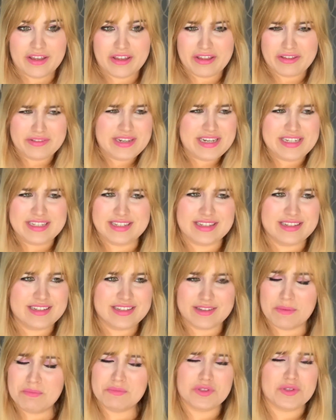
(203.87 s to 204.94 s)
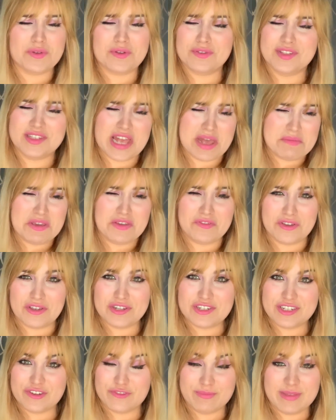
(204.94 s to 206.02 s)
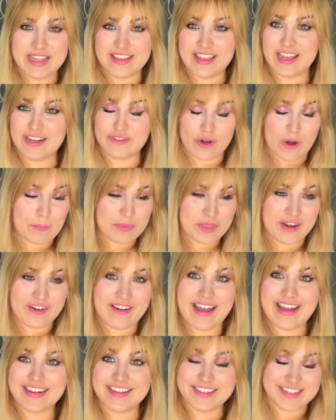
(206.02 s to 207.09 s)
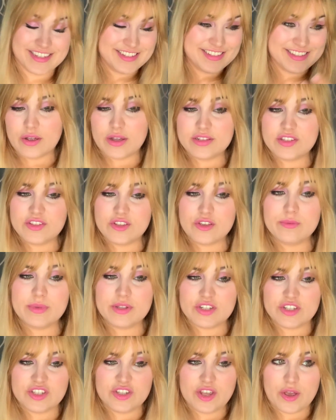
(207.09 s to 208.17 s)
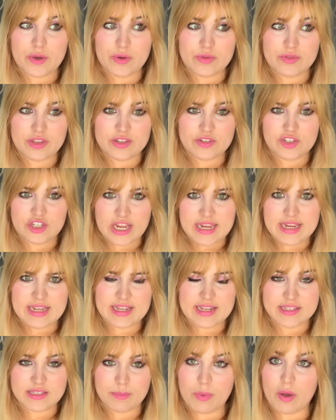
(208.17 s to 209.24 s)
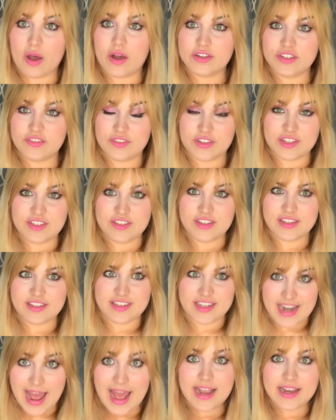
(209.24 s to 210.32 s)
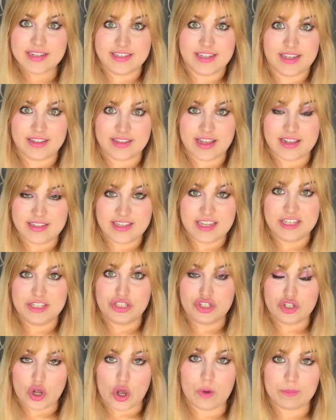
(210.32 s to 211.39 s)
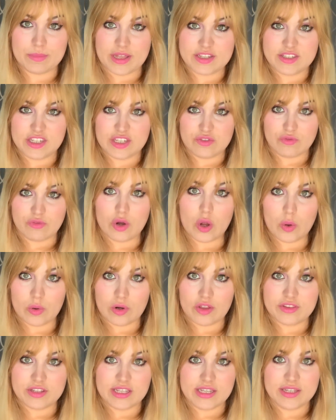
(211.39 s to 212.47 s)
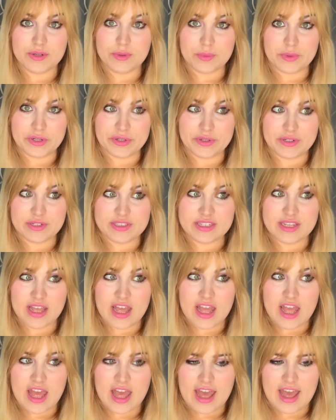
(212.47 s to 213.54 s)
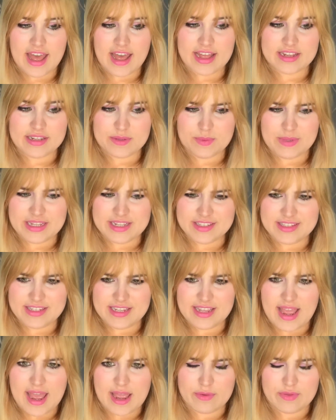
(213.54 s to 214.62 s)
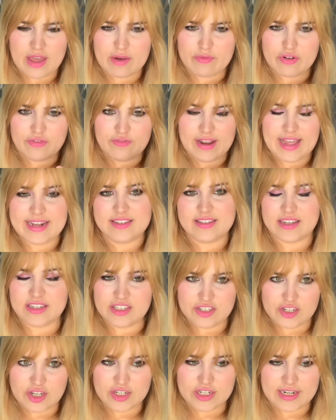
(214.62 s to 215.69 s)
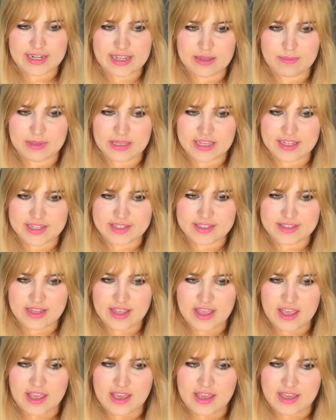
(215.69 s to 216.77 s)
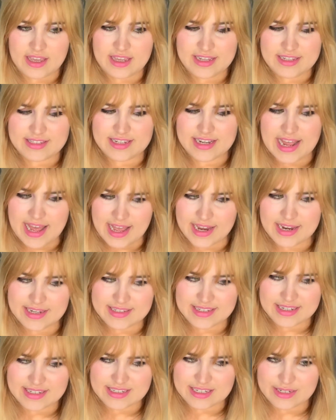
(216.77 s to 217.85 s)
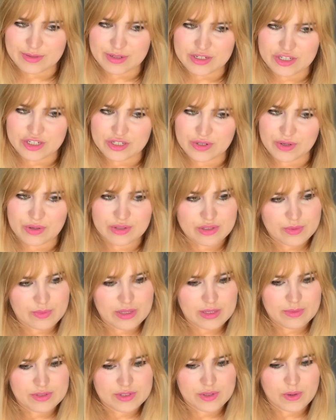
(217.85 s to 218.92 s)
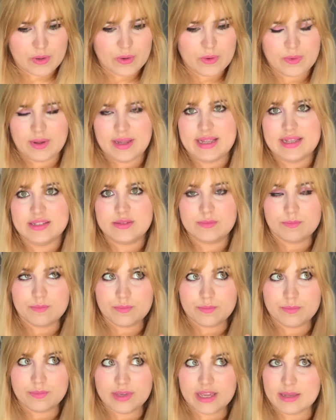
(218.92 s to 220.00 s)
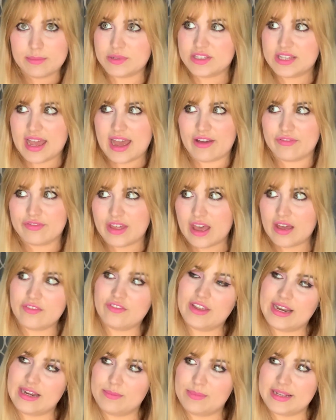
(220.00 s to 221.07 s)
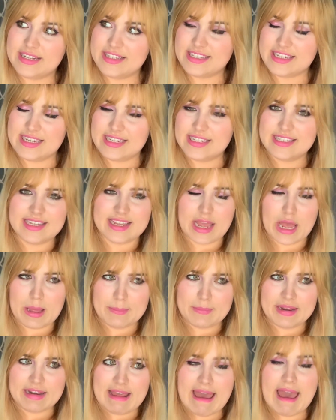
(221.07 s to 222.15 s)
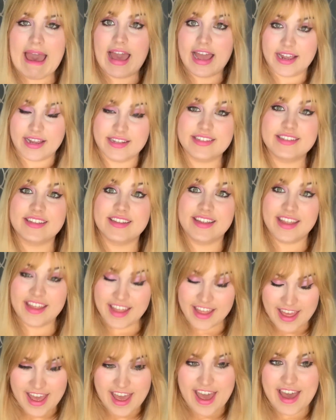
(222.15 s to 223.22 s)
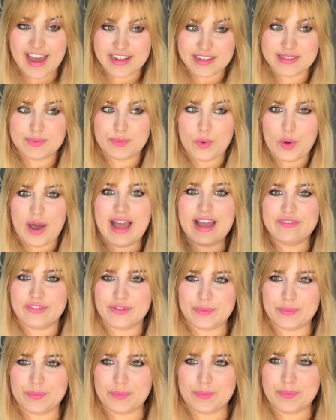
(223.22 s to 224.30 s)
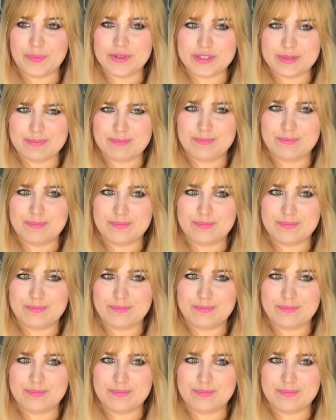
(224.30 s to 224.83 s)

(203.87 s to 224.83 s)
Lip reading: at least some sort of semi-version of me. They drop their accents. And so much so that Jake is a part of us that's an actor. That's his job, that's his role on the inner world. And we can see how that reflects externally, because he's an actor to ensure that we would always be able to have that availability to come and act as whatever was